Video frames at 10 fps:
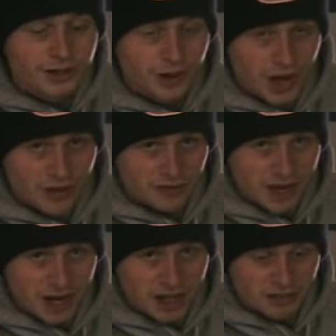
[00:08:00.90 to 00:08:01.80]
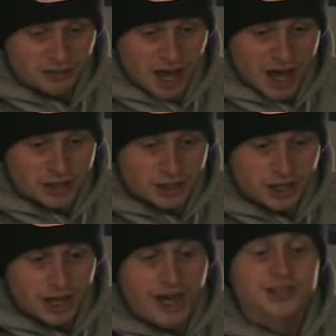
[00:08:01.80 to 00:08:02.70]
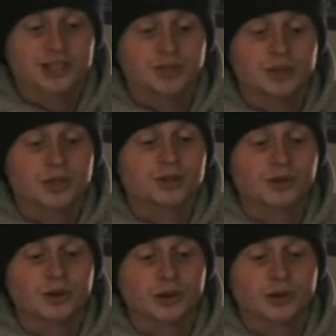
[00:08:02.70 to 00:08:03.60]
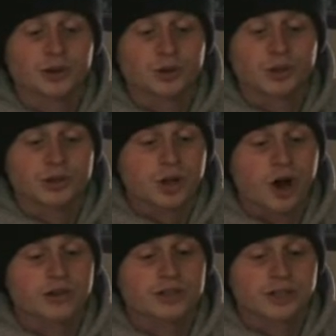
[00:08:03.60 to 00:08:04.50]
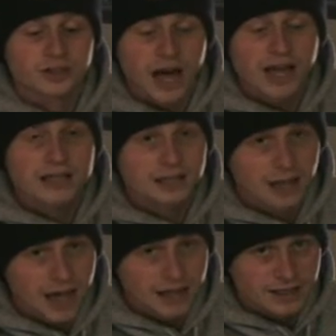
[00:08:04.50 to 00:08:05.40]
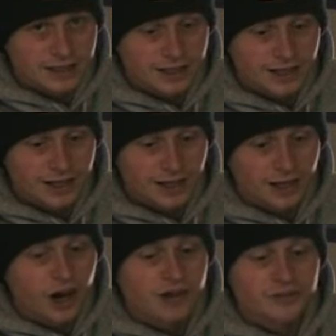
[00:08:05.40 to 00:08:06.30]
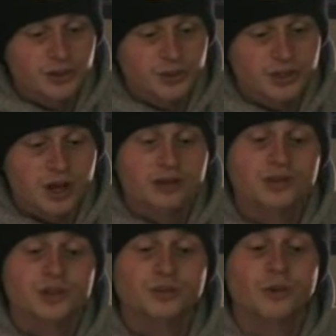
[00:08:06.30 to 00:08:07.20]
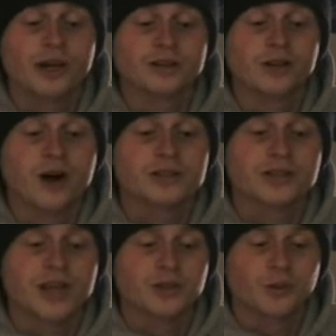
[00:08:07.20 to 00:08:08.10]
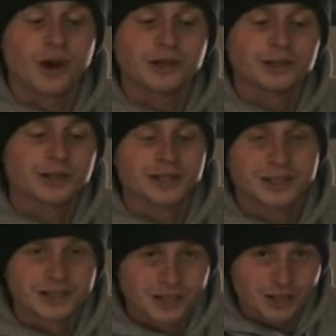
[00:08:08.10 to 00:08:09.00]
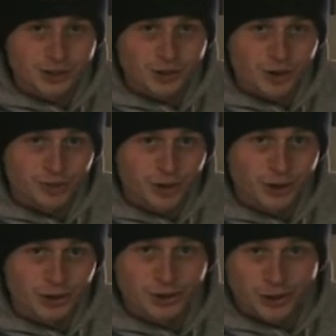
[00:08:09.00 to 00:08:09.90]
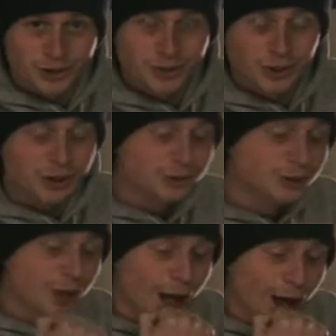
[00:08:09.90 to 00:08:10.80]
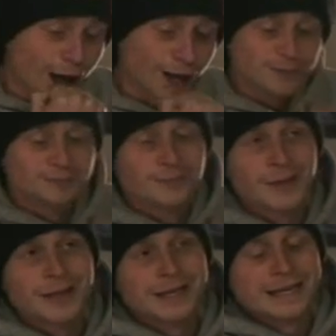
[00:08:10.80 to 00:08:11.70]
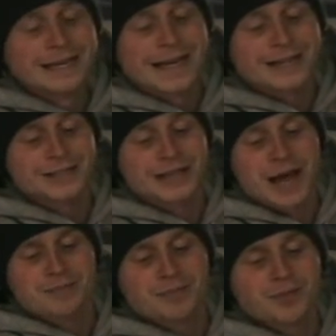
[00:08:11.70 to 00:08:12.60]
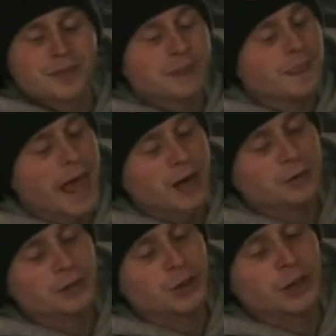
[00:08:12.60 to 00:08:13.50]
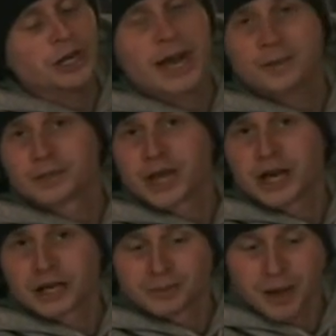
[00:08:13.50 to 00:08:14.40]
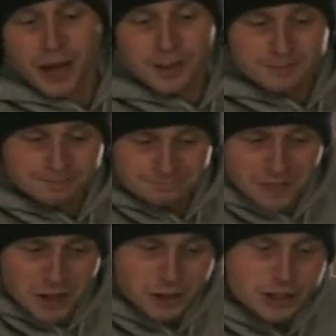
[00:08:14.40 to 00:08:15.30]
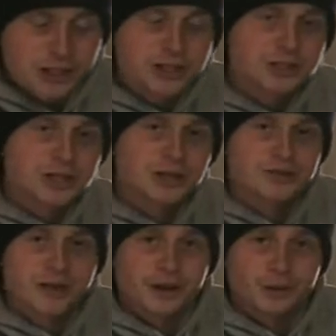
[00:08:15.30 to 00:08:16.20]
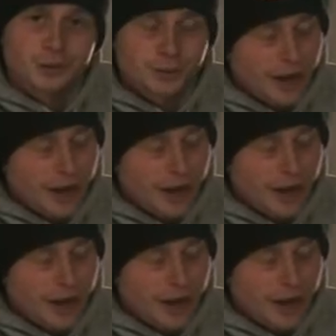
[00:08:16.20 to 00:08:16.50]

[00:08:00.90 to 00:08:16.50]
Don't have that kind of cash? NCP's learning tours cost a lot less and often result in some weight loss, and the weight doesn't reappear in 20 minutes. Next stop, Ecuadorian Amazon in May. Good seats still available.